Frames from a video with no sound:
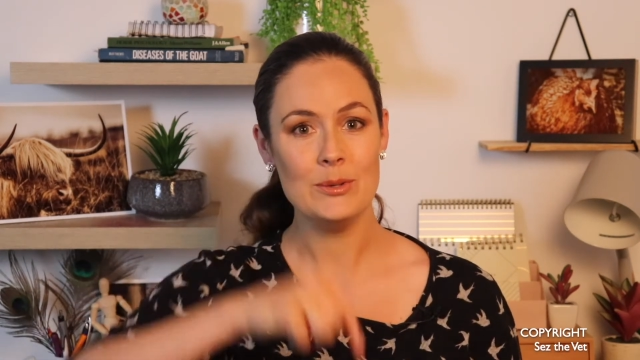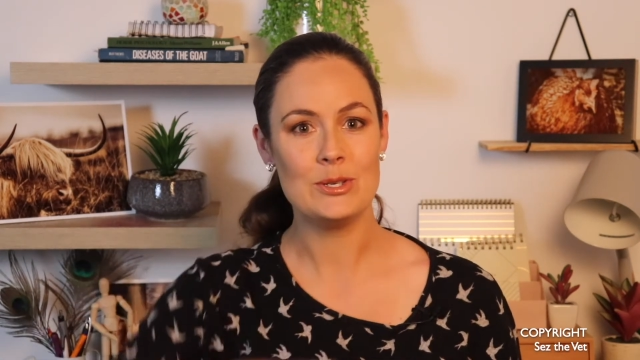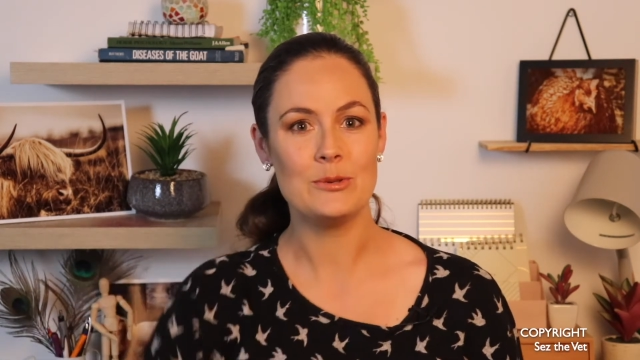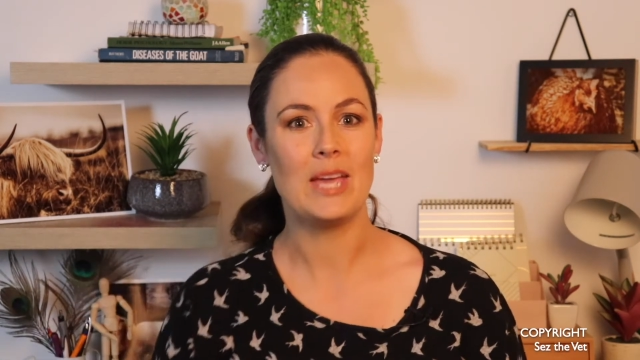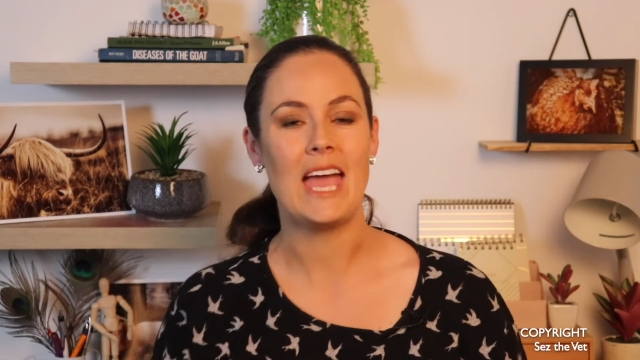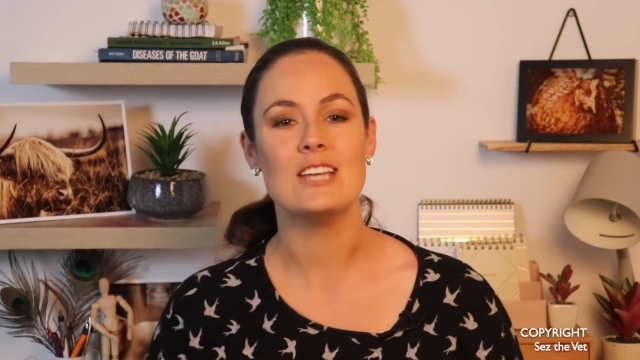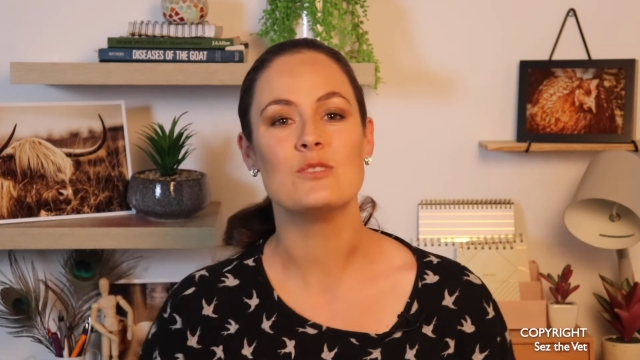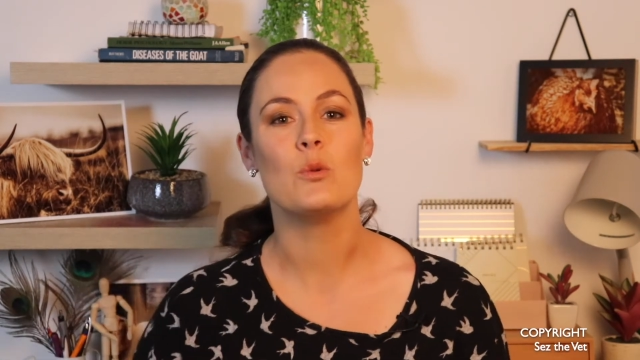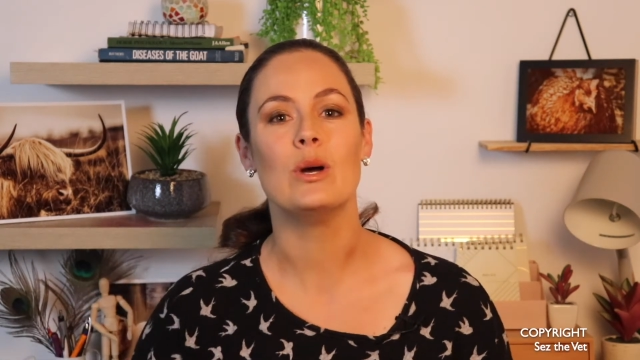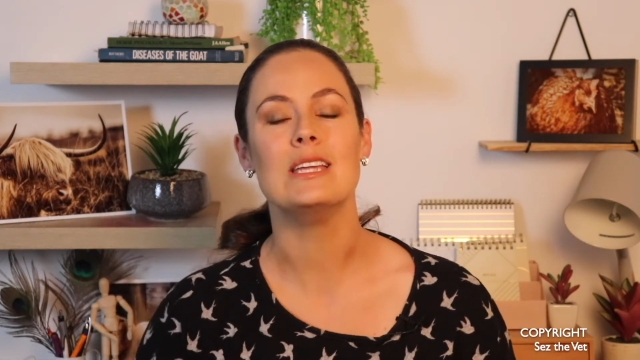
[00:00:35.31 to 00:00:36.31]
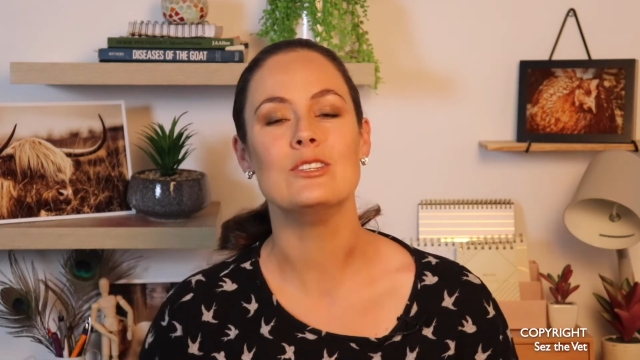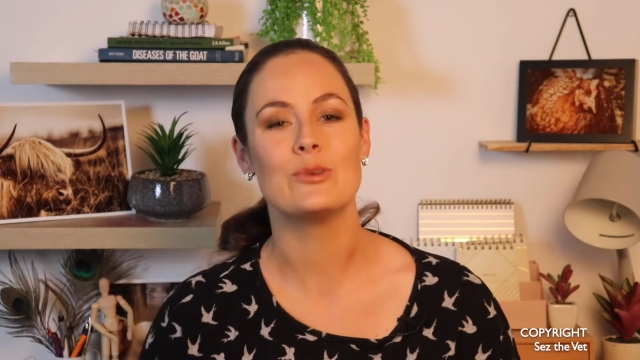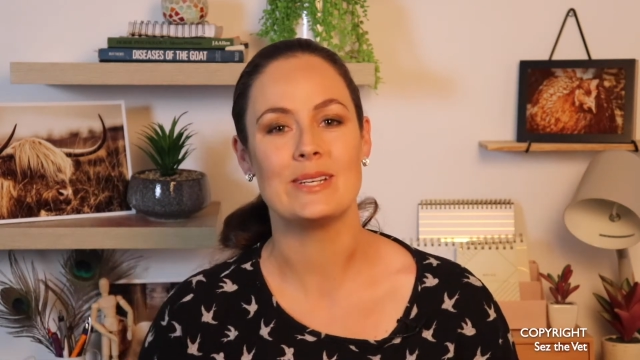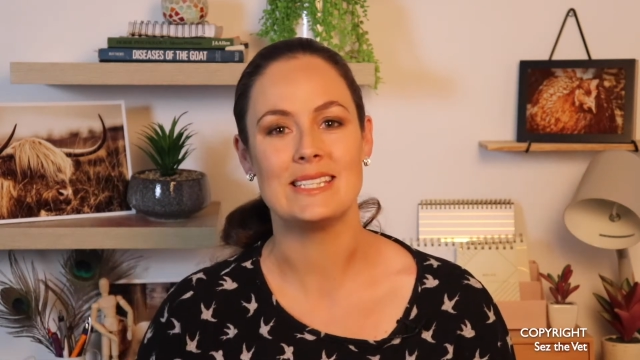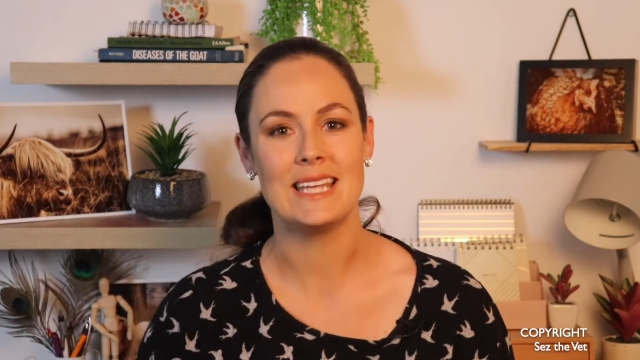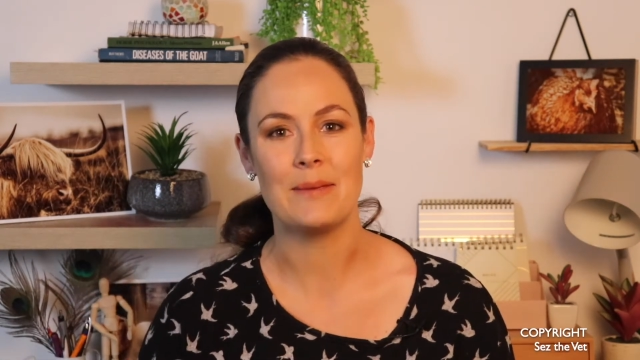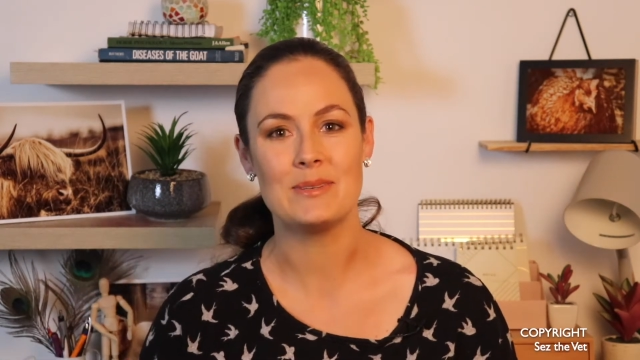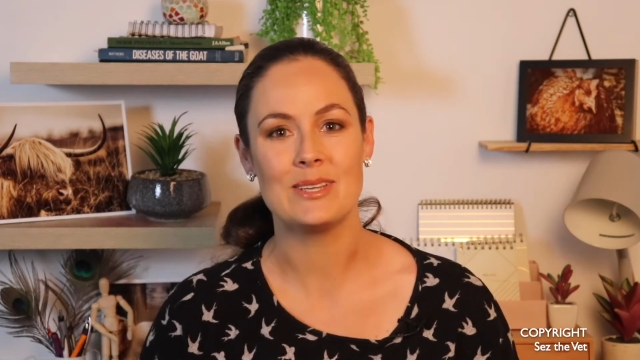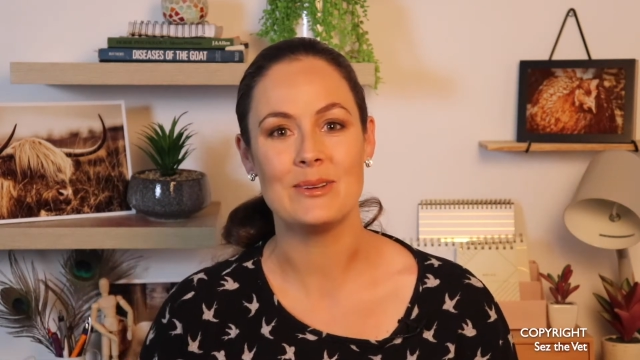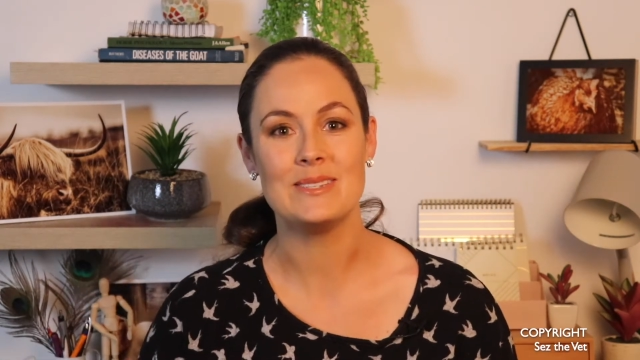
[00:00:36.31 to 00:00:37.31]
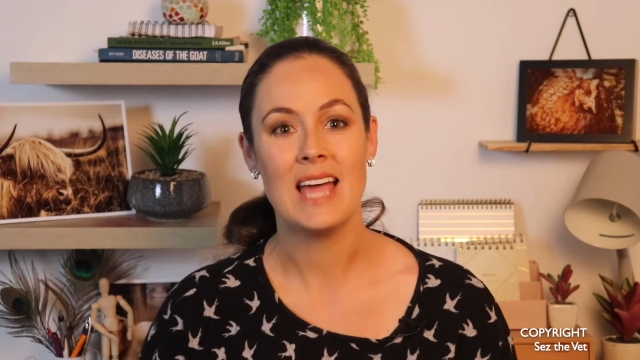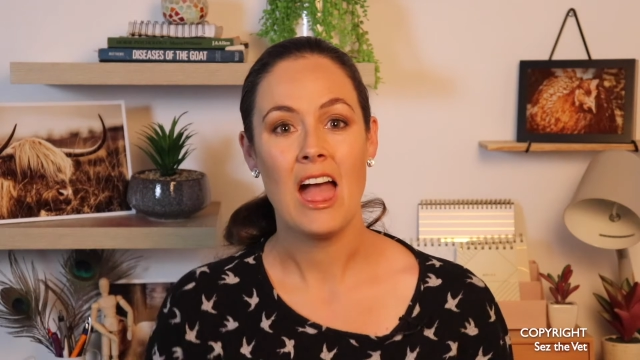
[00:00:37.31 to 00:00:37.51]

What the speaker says: to catch more interesting episodes.